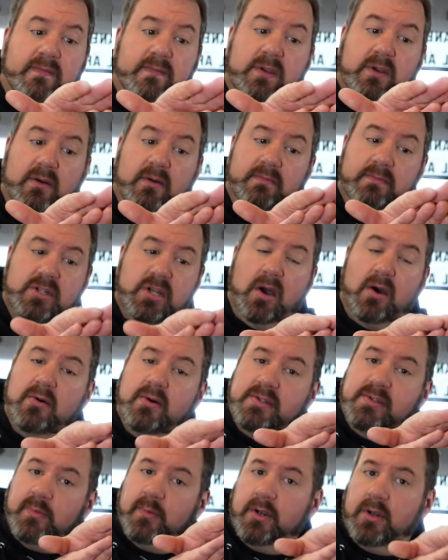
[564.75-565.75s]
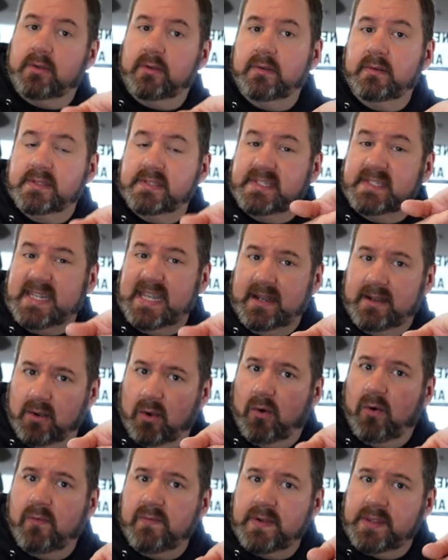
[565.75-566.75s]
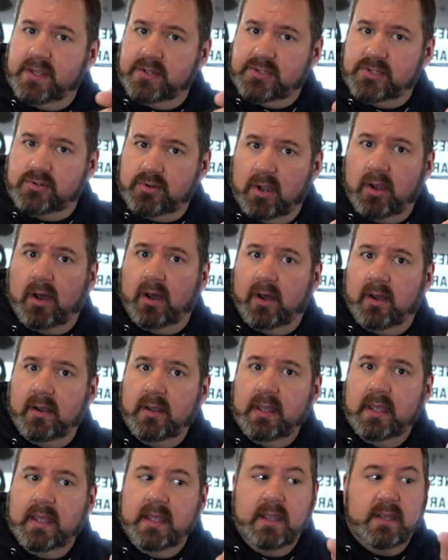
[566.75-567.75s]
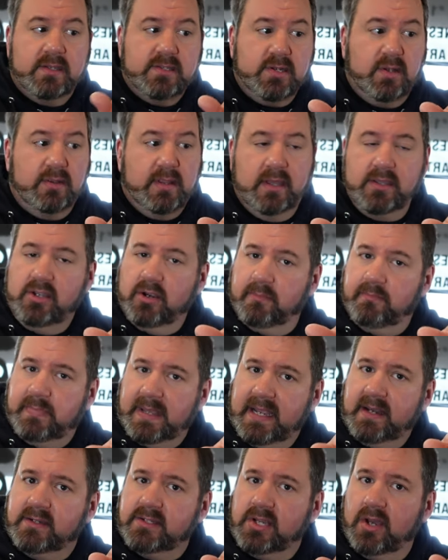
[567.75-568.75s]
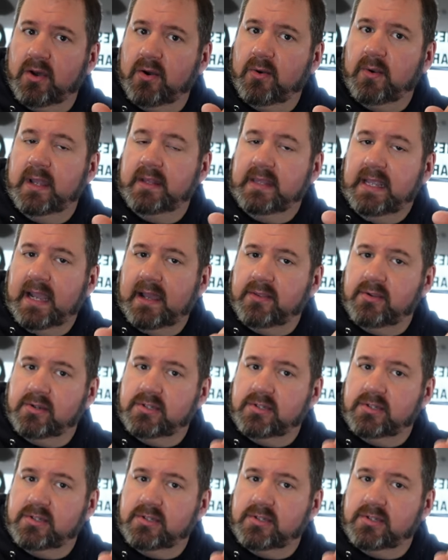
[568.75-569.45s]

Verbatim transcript: your toes would sit over the straw so that your big toe and the other